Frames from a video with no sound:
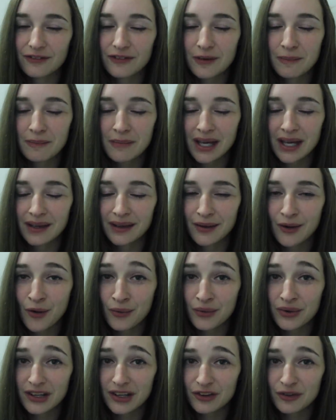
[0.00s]
from my
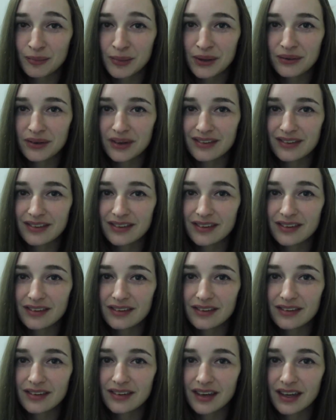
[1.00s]
own
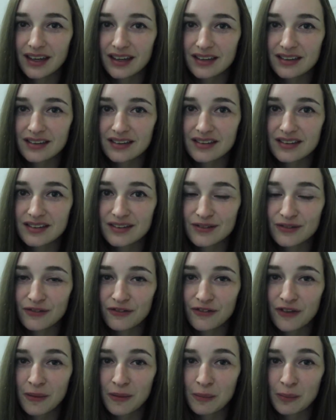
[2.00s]
experiences, and
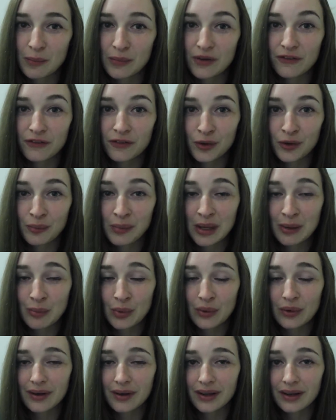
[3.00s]
from a few
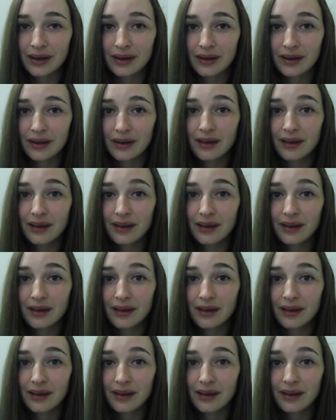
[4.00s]
people on